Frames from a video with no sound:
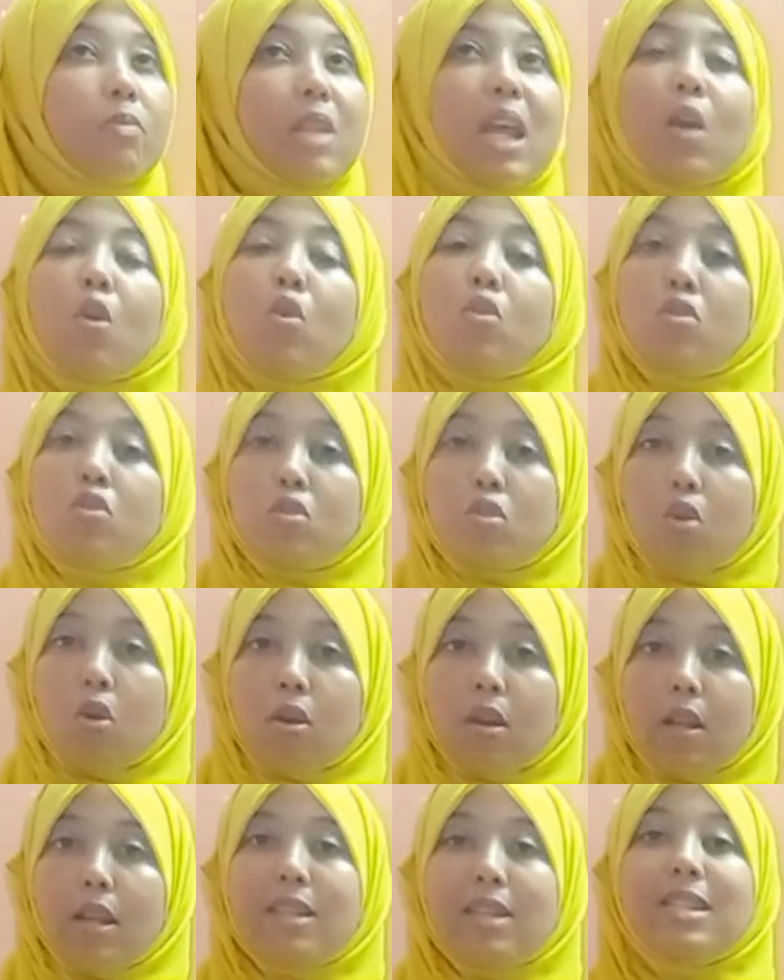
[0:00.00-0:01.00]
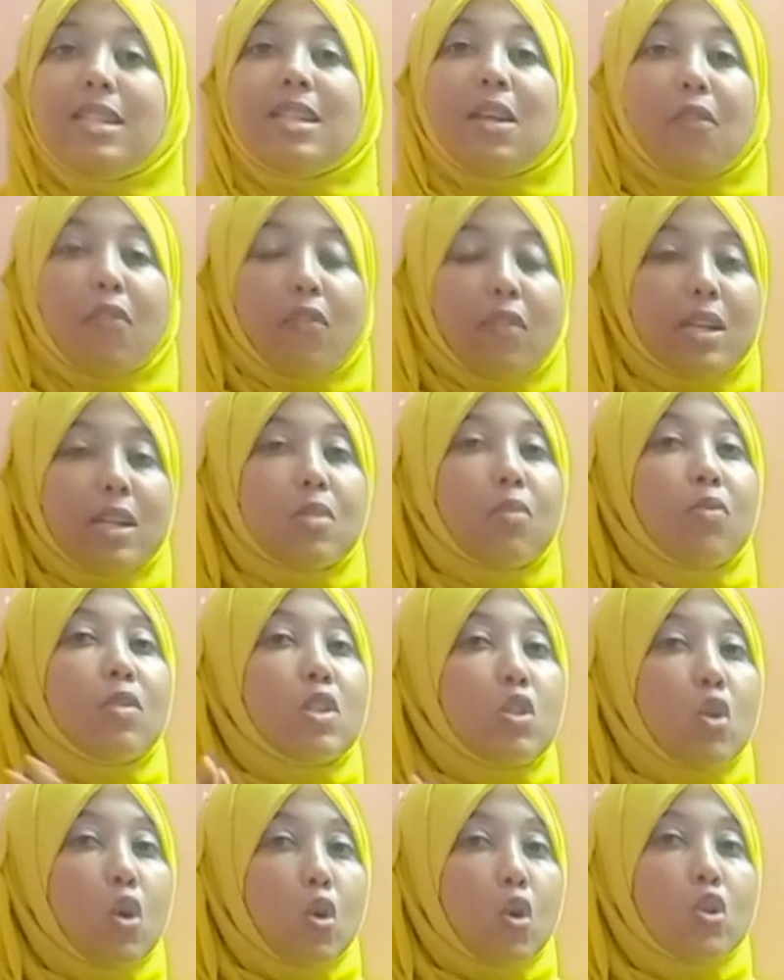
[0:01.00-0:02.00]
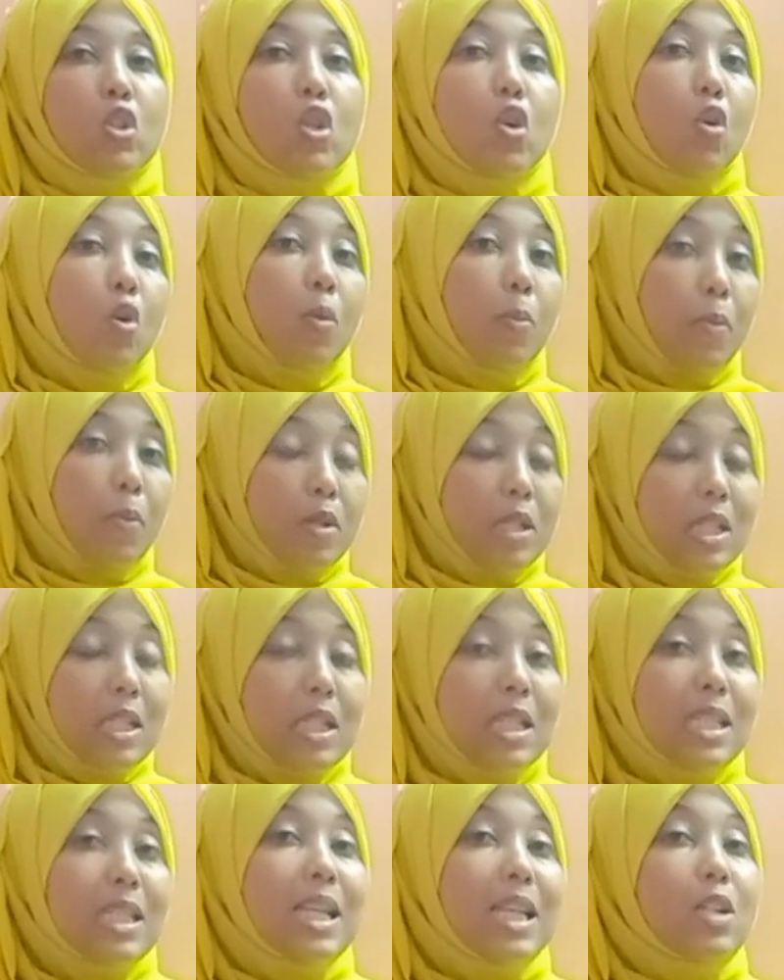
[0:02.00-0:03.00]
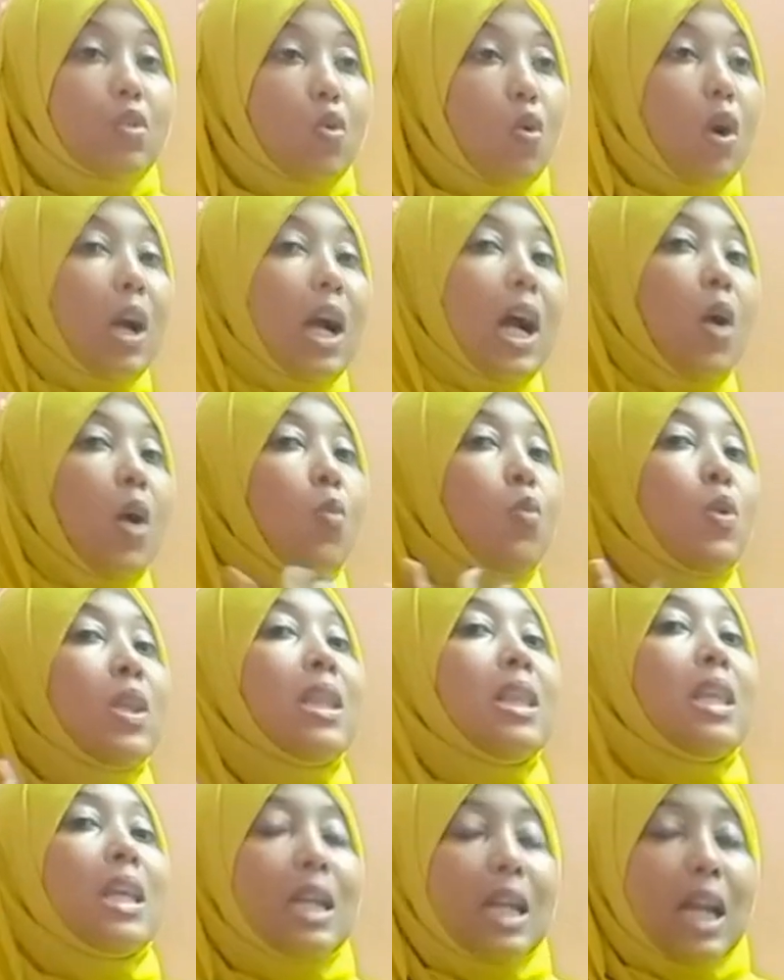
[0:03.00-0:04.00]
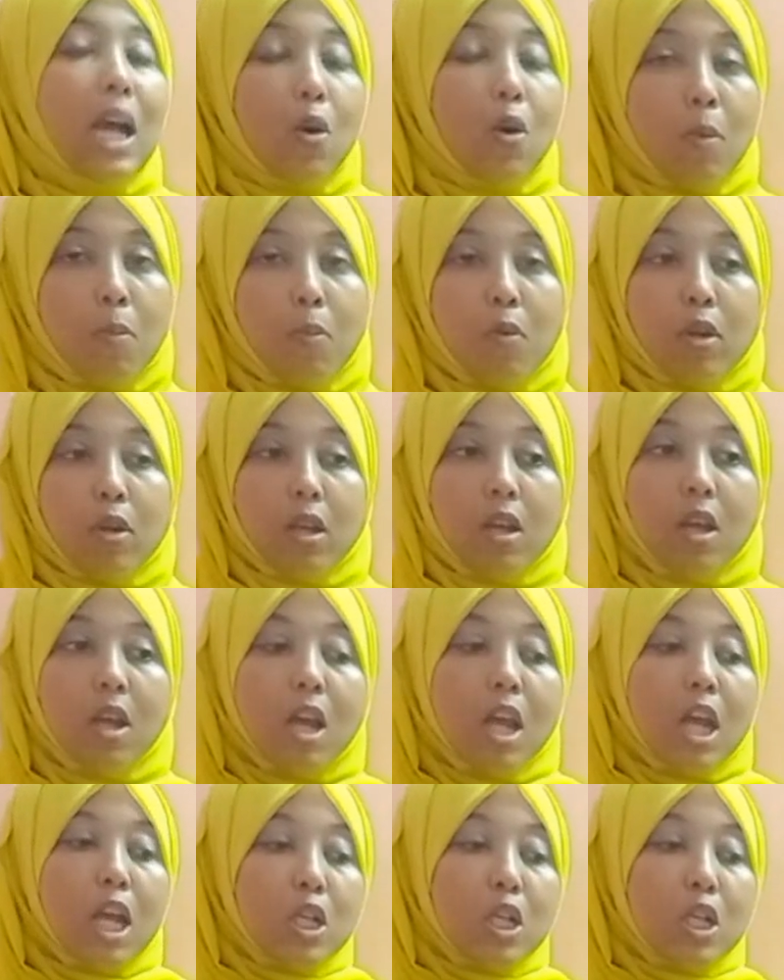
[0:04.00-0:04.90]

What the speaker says: They control different physiological processes that occur within our body.